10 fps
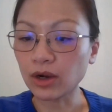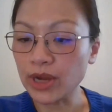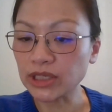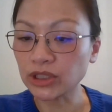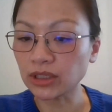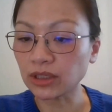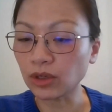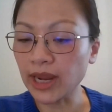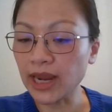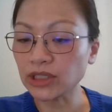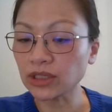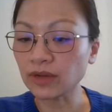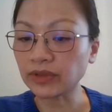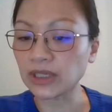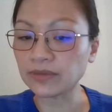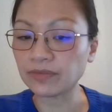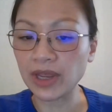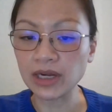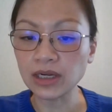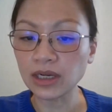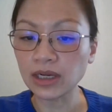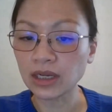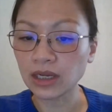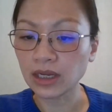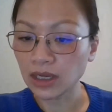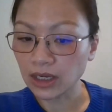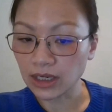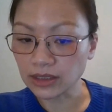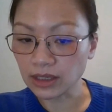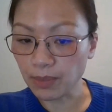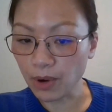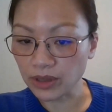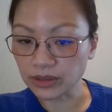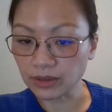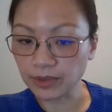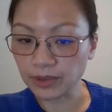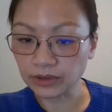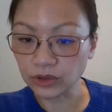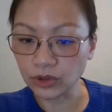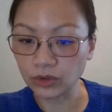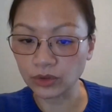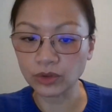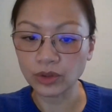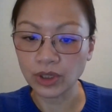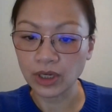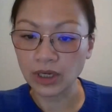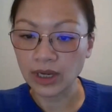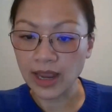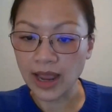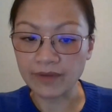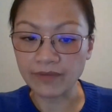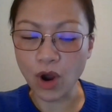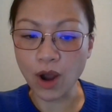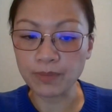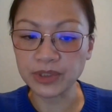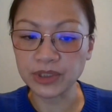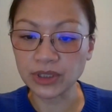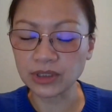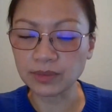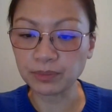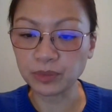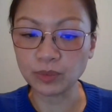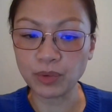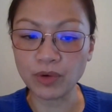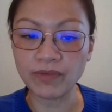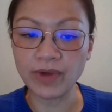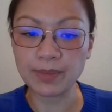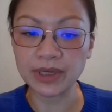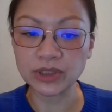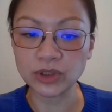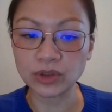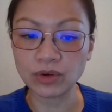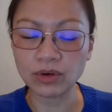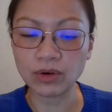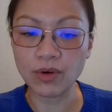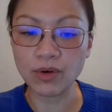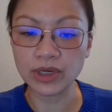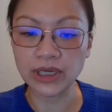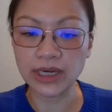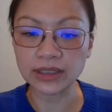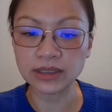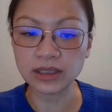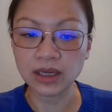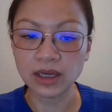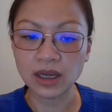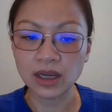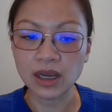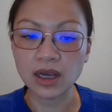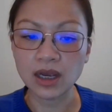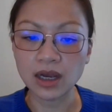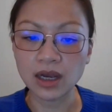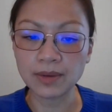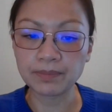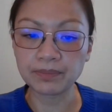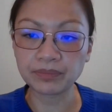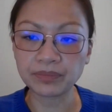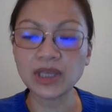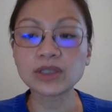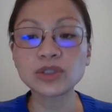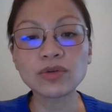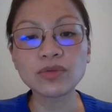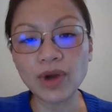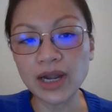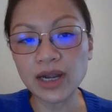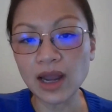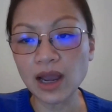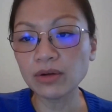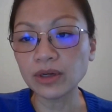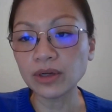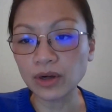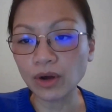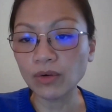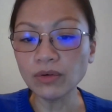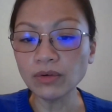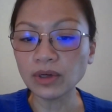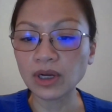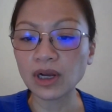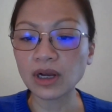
Question, location of the event. Is it possible to have options to provide by geo coordinates? So right now, no,